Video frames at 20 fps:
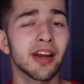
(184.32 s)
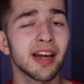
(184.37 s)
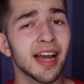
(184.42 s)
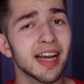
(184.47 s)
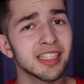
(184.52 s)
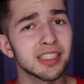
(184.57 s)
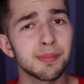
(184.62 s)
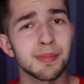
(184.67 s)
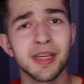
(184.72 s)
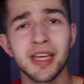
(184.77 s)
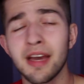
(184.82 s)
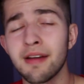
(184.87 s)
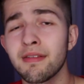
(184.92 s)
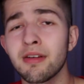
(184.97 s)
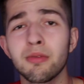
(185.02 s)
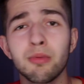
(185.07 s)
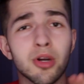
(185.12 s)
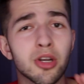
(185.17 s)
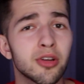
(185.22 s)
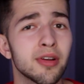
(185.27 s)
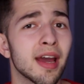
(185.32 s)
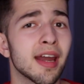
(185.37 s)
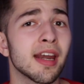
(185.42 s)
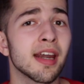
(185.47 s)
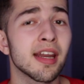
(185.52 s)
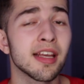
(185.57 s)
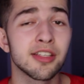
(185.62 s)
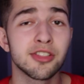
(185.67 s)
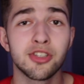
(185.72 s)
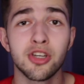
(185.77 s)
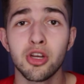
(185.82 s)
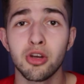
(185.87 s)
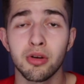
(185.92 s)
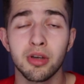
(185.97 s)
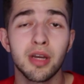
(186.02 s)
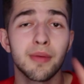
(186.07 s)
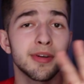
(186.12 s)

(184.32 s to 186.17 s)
Credit has to be given where credit is due.